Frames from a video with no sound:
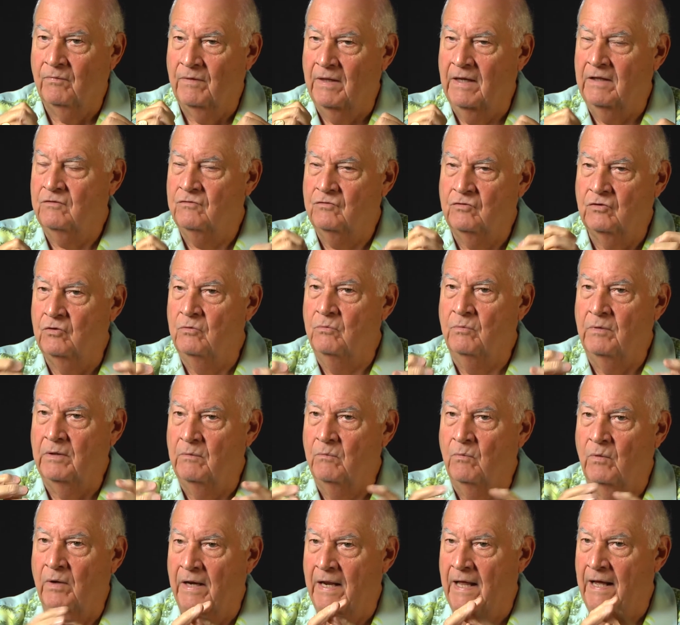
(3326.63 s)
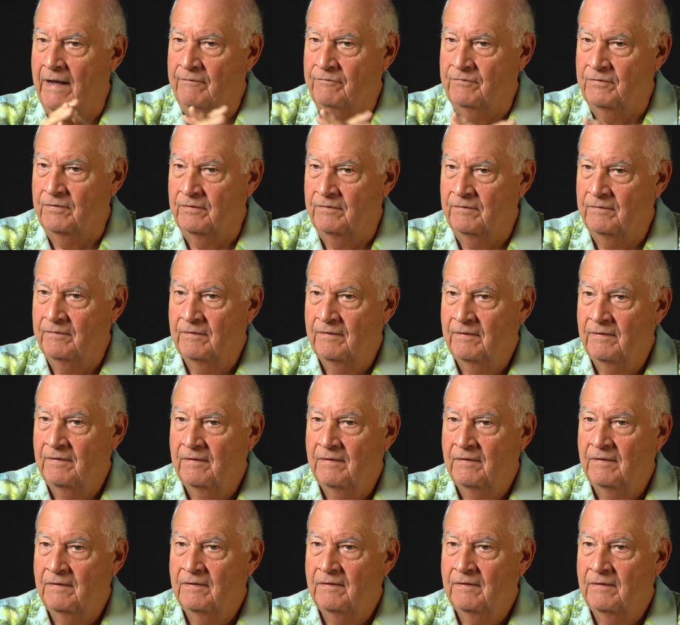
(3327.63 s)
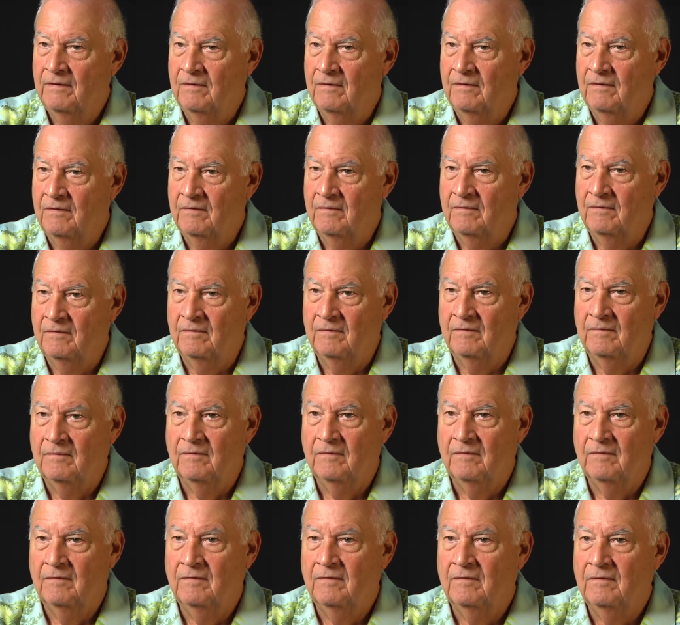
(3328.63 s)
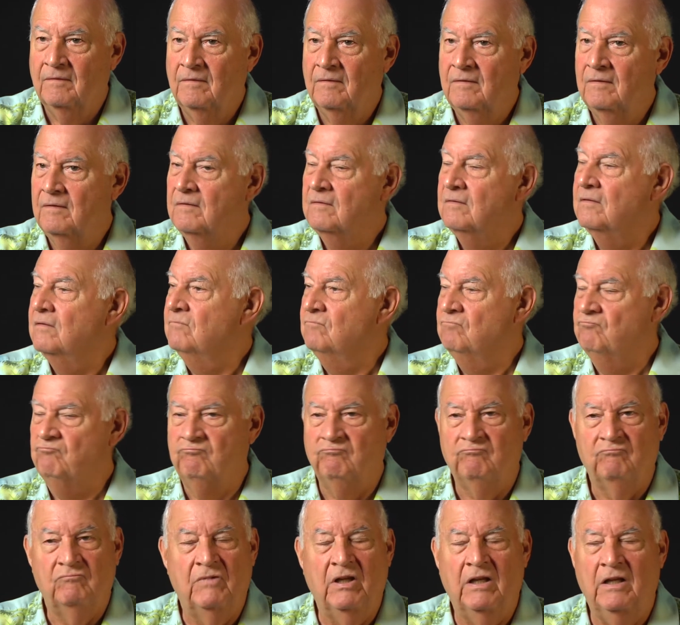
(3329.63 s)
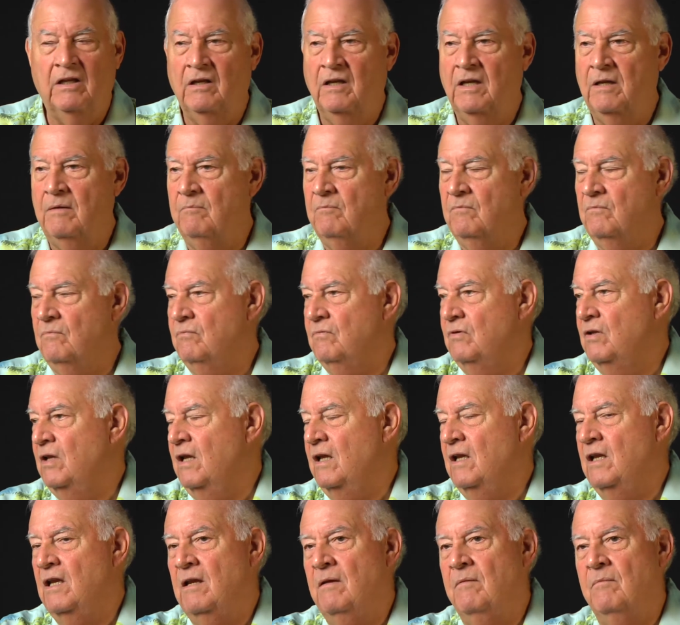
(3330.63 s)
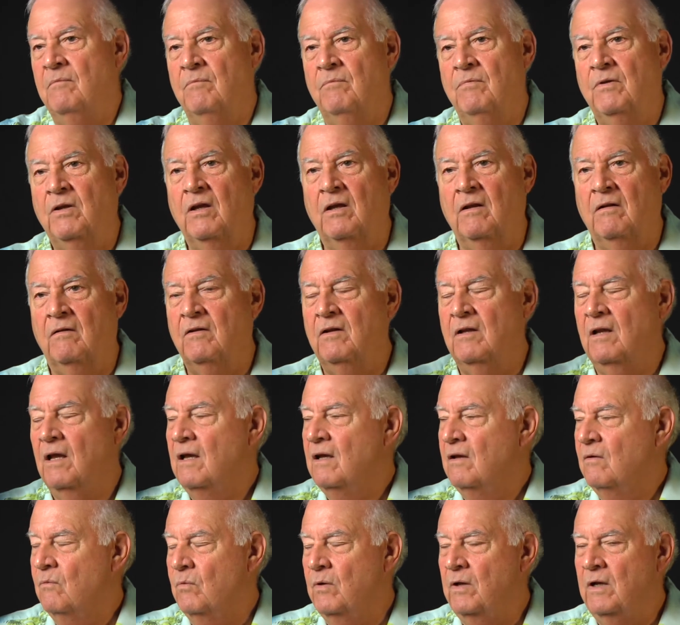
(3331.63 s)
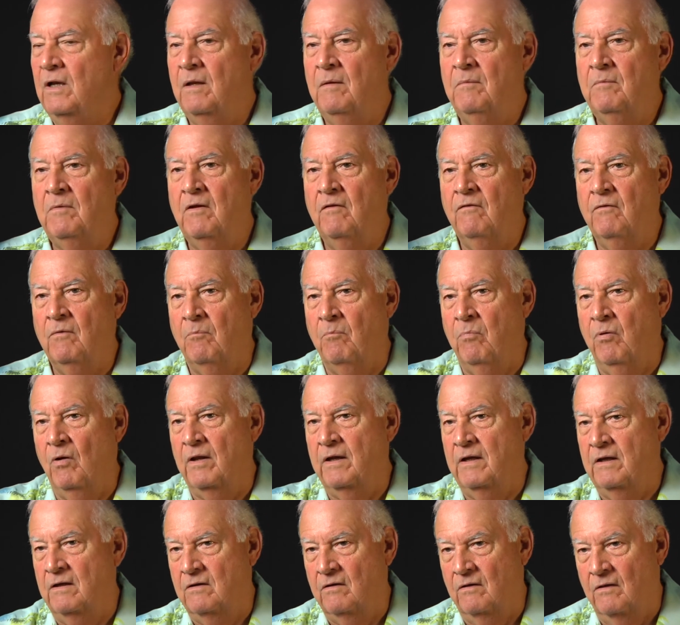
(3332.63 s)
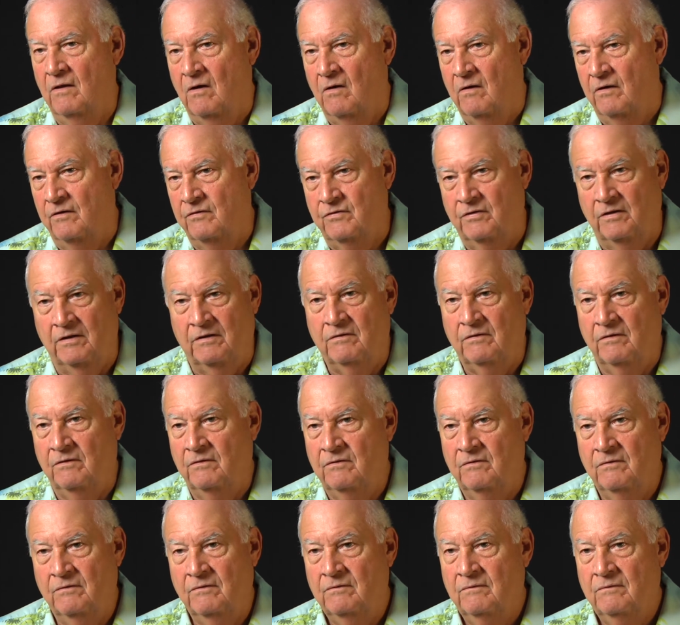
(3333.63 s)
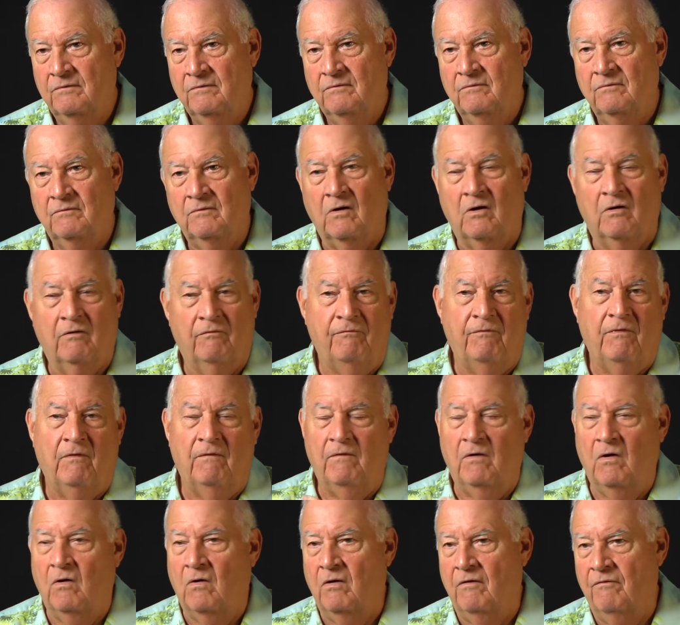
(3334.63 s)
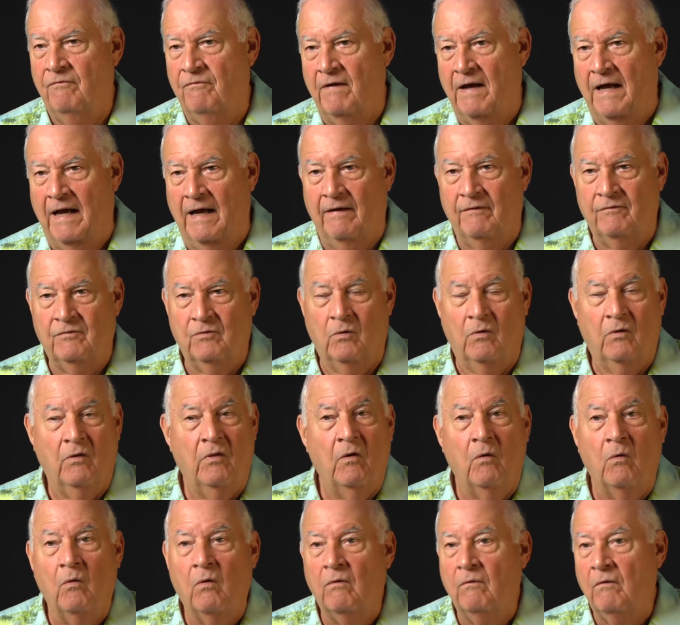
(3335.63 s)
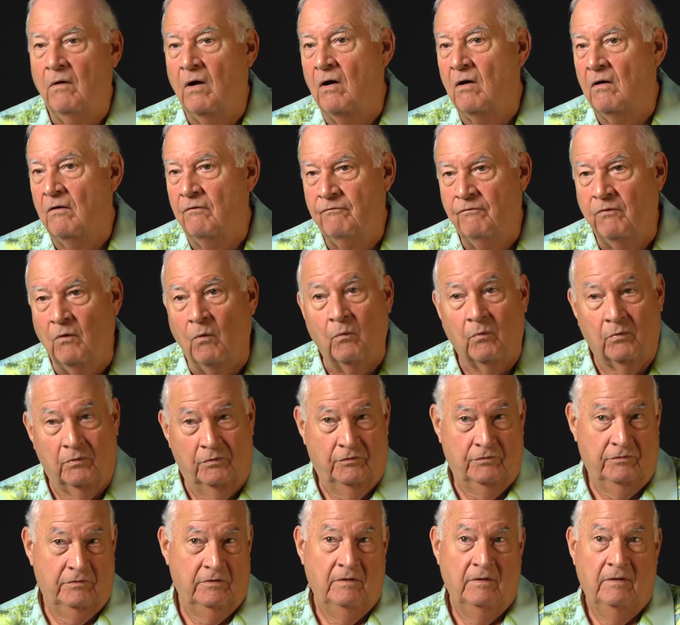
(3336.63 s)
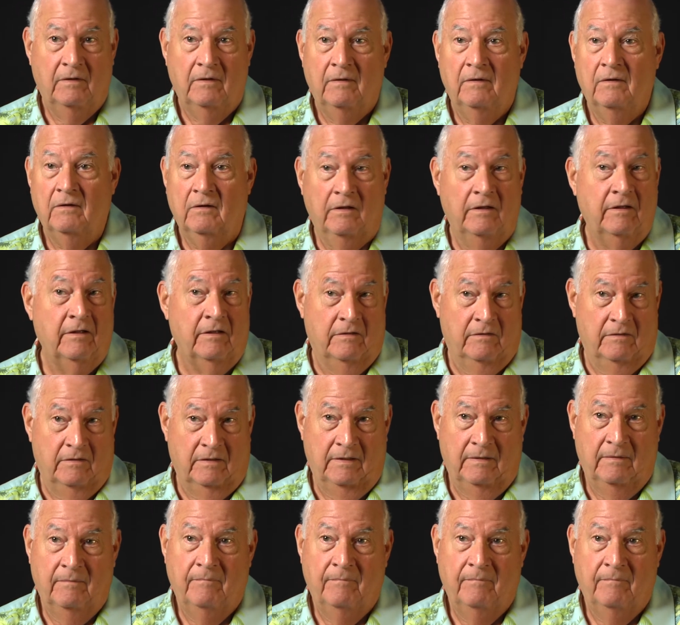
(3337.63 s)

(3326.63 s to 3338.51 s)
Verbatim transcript: That's who we went after. So not R plus sixes, but R plus didn't one. Even, didn't even question mark. We didn't even give a blink to the R sixes. Gotcha. R R fives or the R fours, literally.